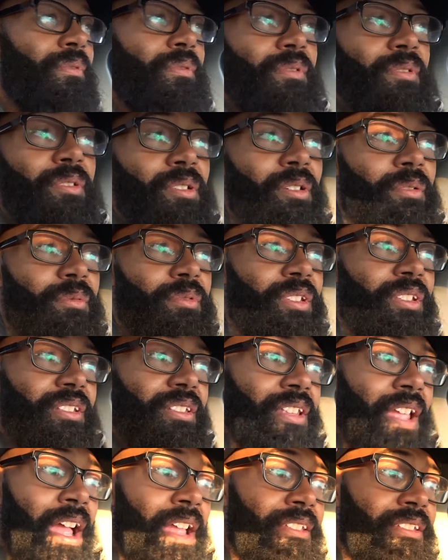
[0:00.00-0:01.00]
you know, just
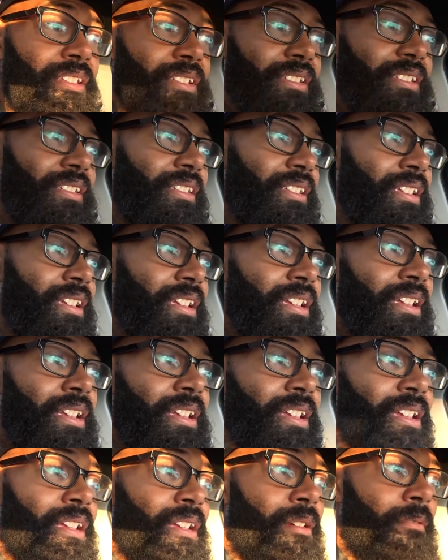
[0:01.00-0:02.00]
not just
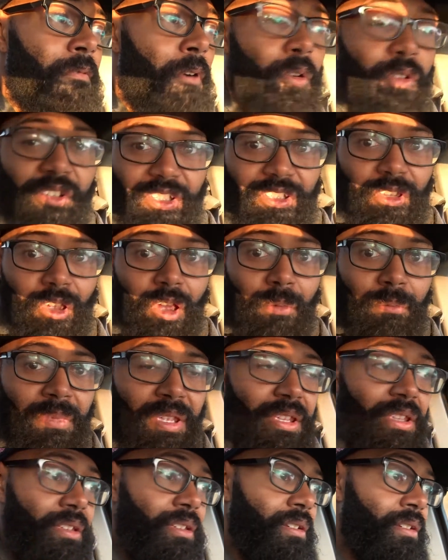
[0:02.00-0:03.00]
focusing on
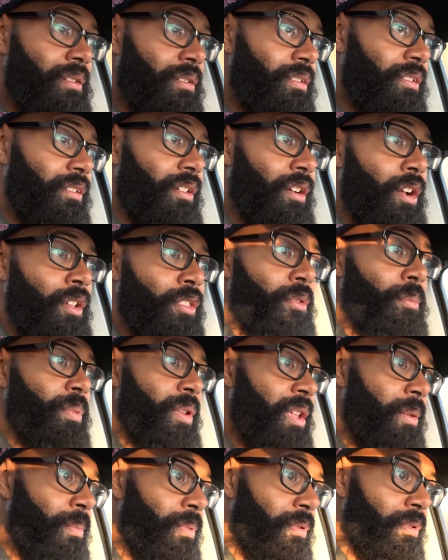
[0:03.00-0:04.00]
me, there are other
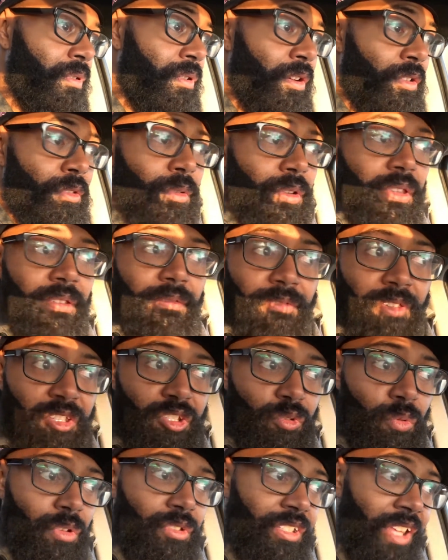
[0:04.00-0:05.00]
people, other
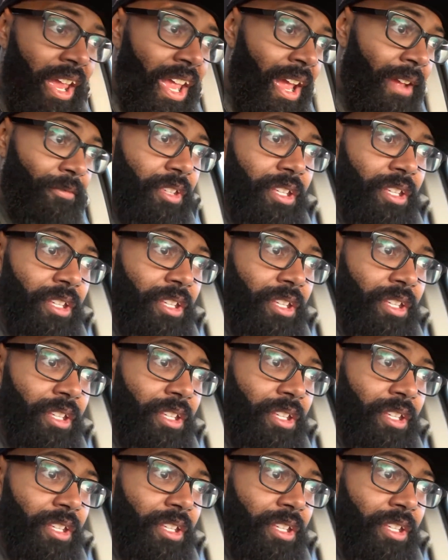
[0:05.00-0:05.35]
individuals I have